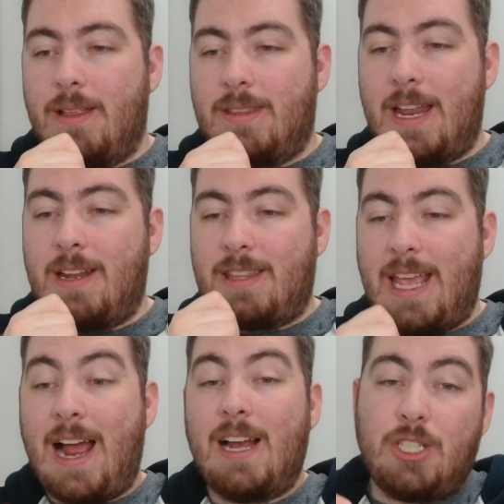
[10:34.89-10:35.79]
then
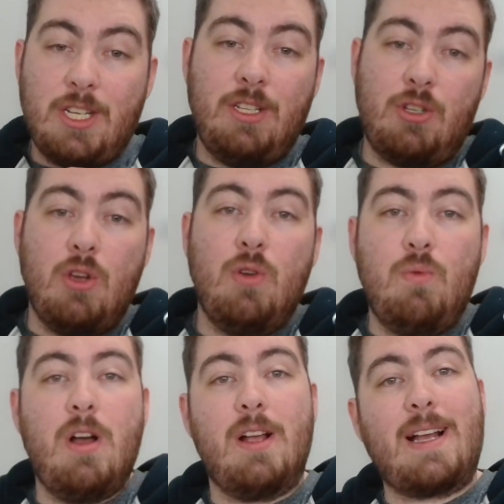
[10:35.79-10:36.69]
they actually do
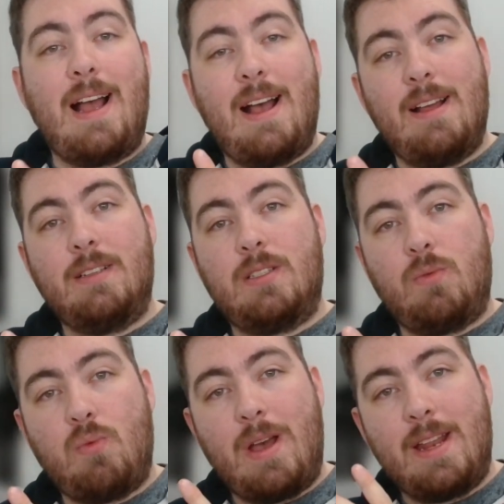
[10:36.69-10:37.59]
work, and
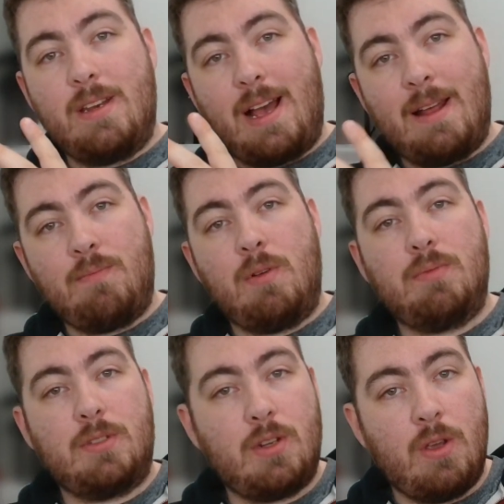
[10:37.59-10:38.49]
when
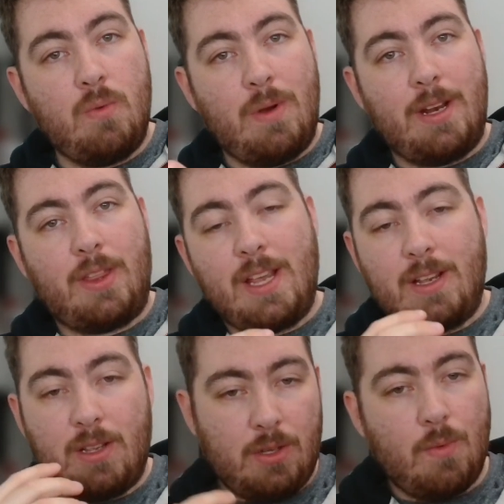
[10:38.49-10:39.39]
AdMobs do win a
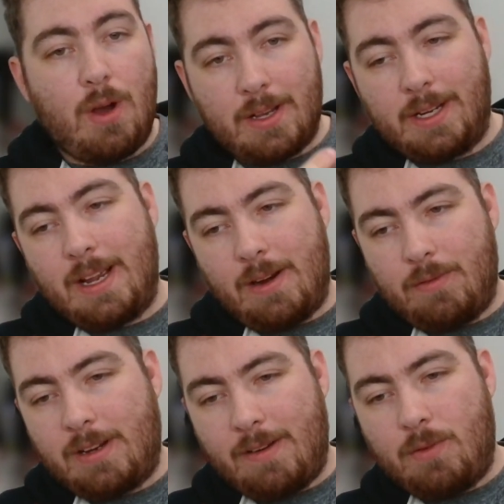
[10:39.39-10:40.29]
thing, you are going to
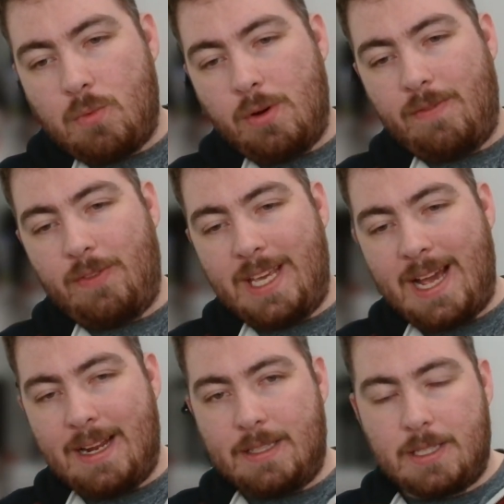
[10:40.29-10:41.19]
get, get rewarded for the
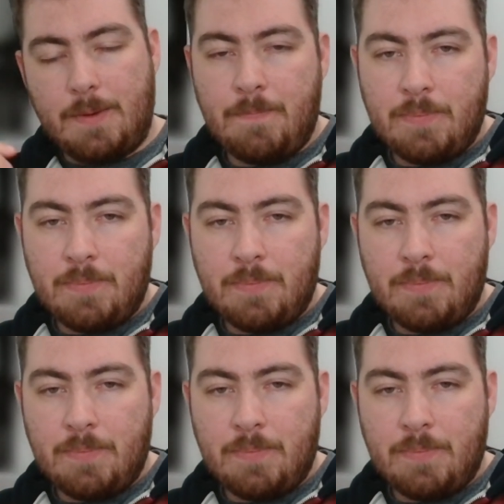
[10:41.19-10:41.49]
ads.